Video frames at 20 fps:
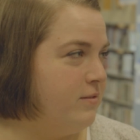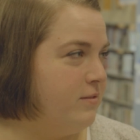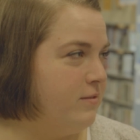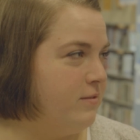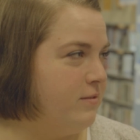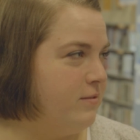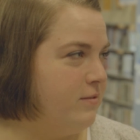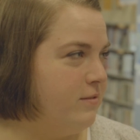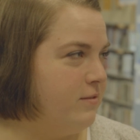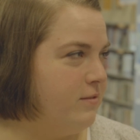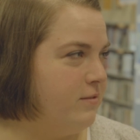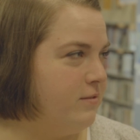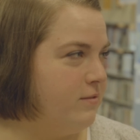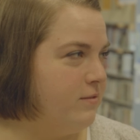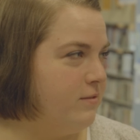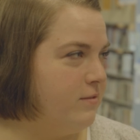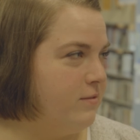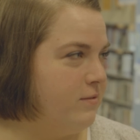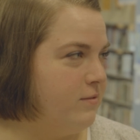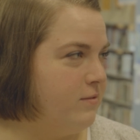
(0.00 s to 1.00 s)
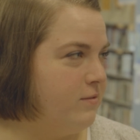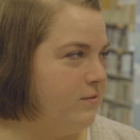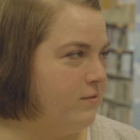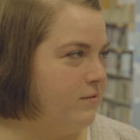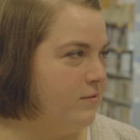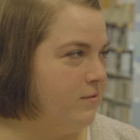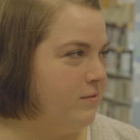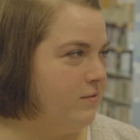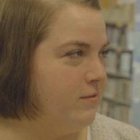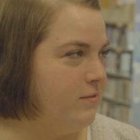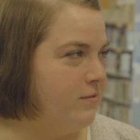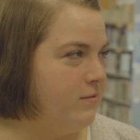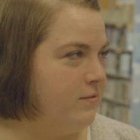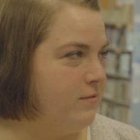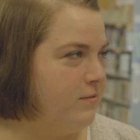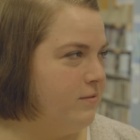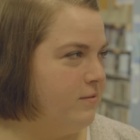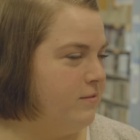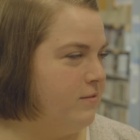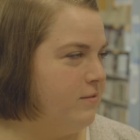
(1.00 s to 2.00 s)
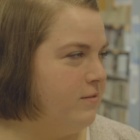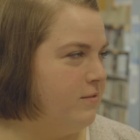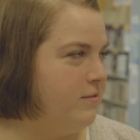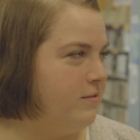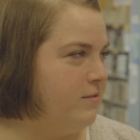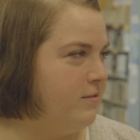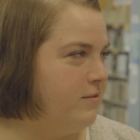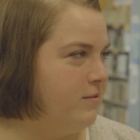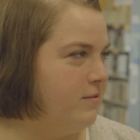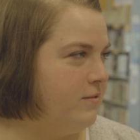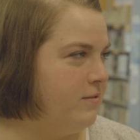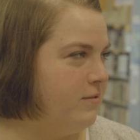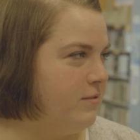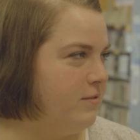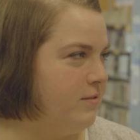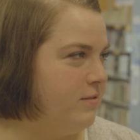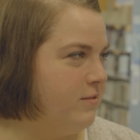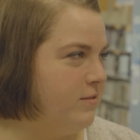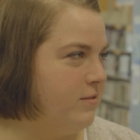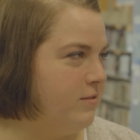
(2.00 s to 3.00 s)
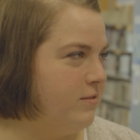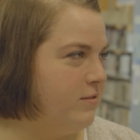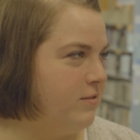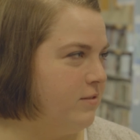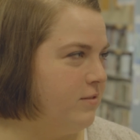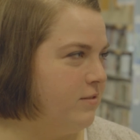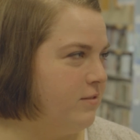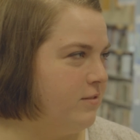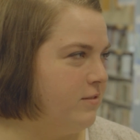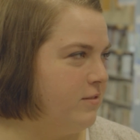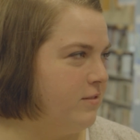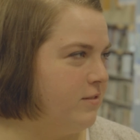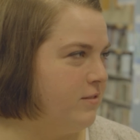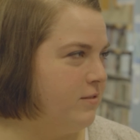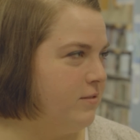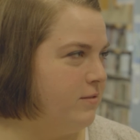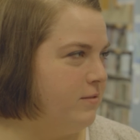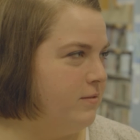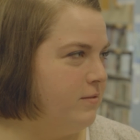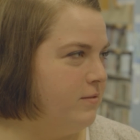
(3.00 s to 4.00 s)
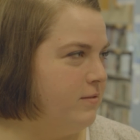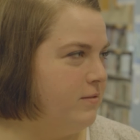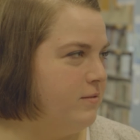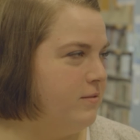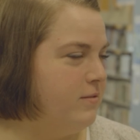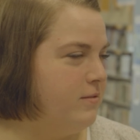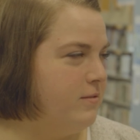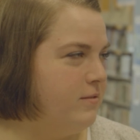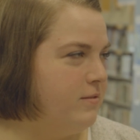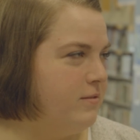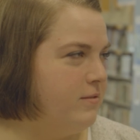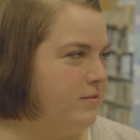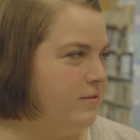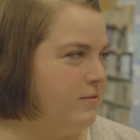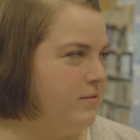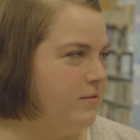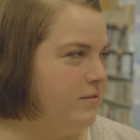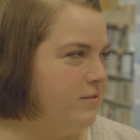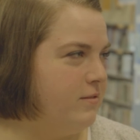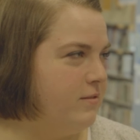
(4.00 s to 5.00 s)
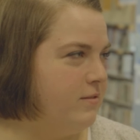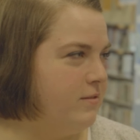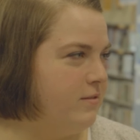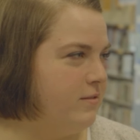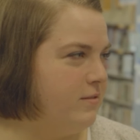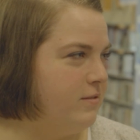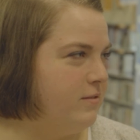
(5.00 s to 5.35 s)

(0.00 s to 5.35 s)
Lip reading: (not speaking)